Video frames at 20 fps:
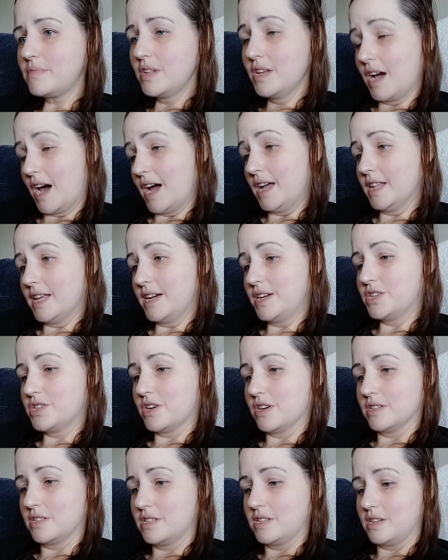I like
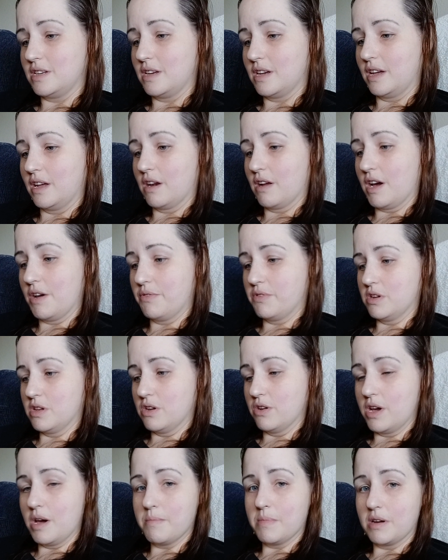Shanti. You know, I
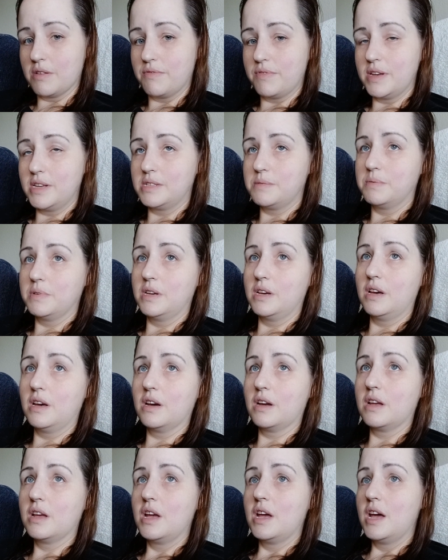follow him on
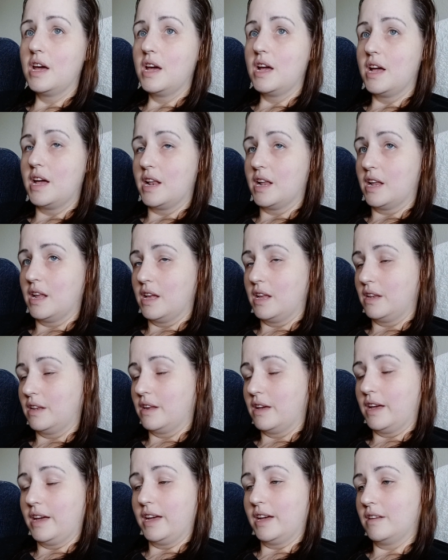Facebook,
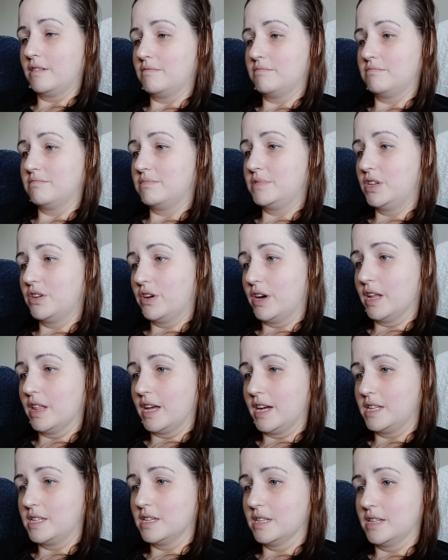and you know, I
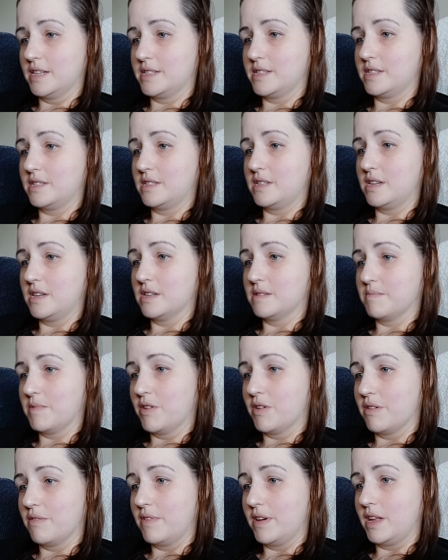like to listen to his
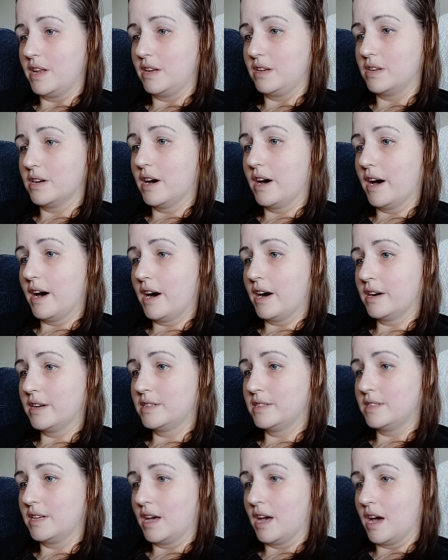motivating
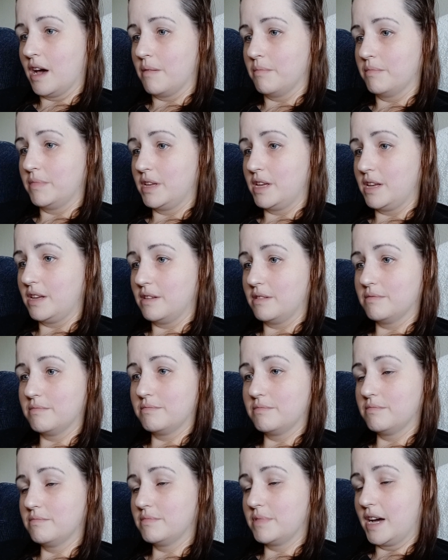talks. He
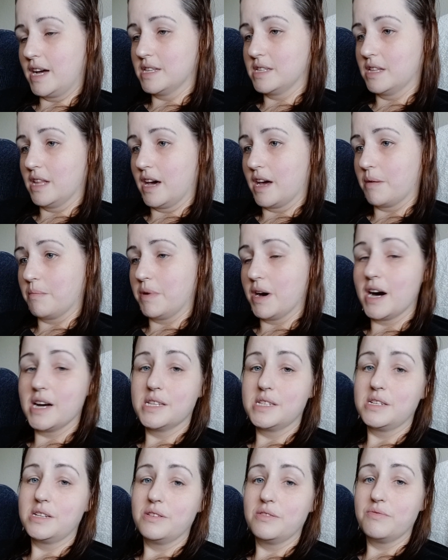has a lot of
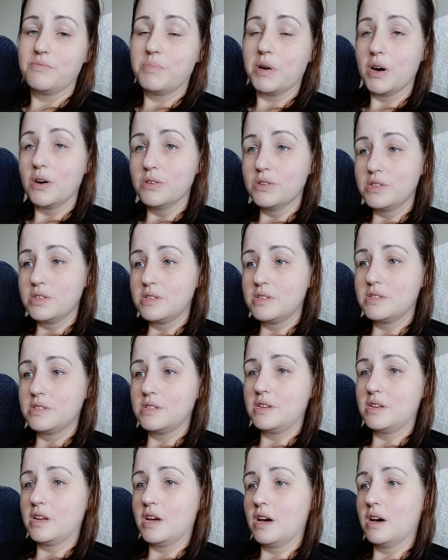positive posts.
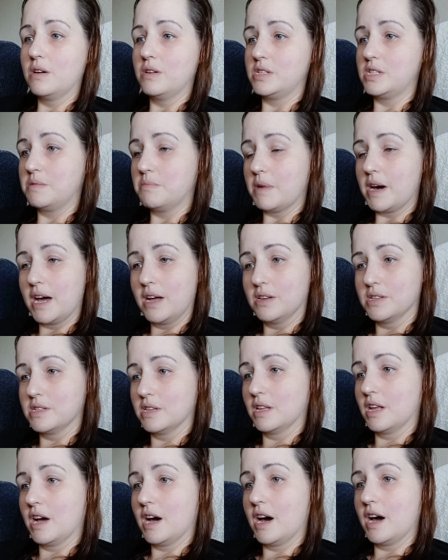You know, he smiles a
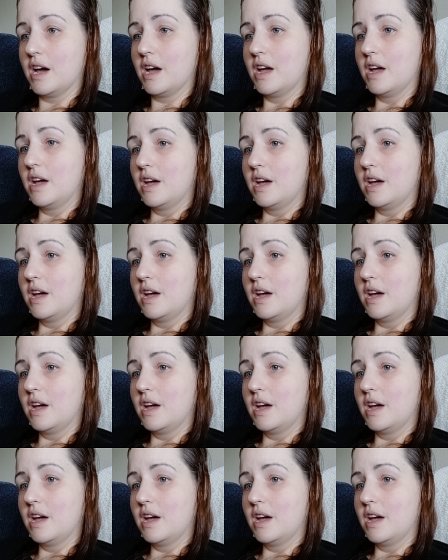lot.